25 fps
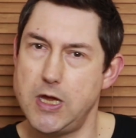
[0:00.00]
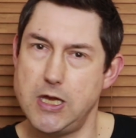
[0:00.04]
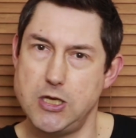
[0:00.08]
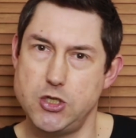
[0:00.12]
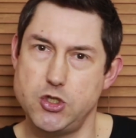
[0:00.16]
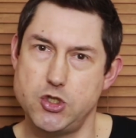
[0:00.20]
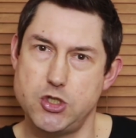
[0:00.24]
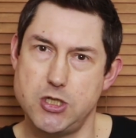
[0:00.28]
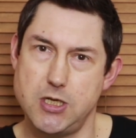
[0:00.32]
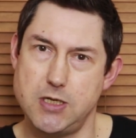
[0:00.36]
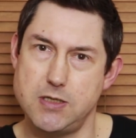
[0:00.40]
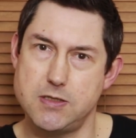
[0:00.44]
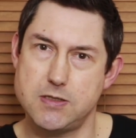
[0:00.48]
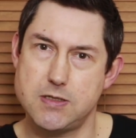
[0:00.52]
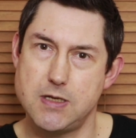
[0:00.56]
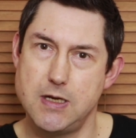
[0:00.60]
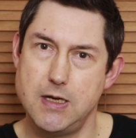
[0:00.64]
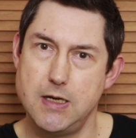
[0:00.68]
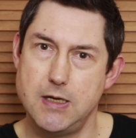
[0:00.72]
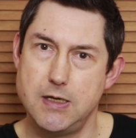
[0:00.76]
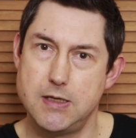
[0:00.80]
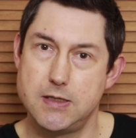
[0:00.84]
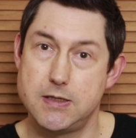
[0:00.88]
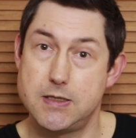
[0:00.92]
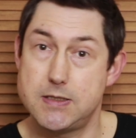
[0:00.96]
inches,
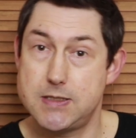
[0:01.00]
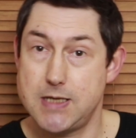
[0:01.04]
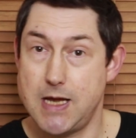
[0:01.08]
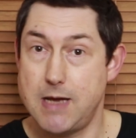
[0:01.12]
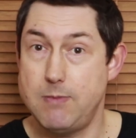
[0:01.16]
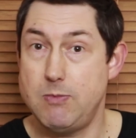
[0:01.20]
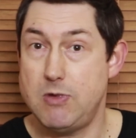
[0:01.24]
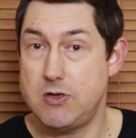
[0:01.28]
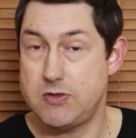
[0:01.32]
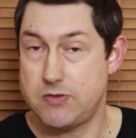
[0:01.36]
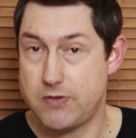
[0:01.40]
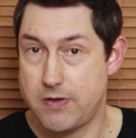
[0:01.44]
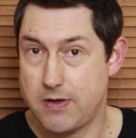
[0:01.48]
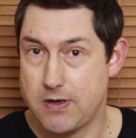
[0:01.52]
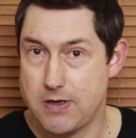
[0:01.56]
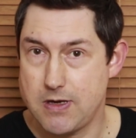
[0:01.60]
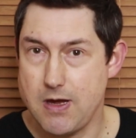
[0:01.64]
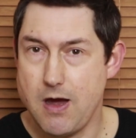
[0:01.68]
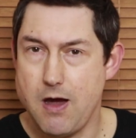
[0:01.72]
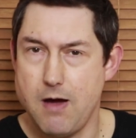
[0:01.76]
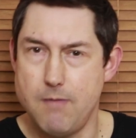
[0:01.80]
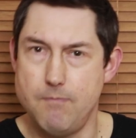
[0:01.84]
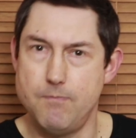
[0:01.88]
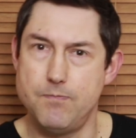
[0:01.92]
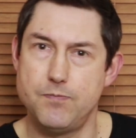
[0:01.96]
the same as the
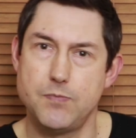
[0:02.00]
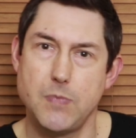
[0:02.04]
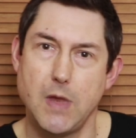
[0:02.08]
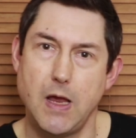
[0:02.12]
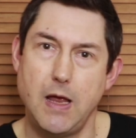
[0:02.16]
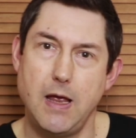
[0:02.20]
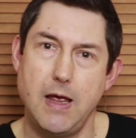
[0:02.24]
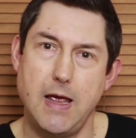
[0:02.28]
gun,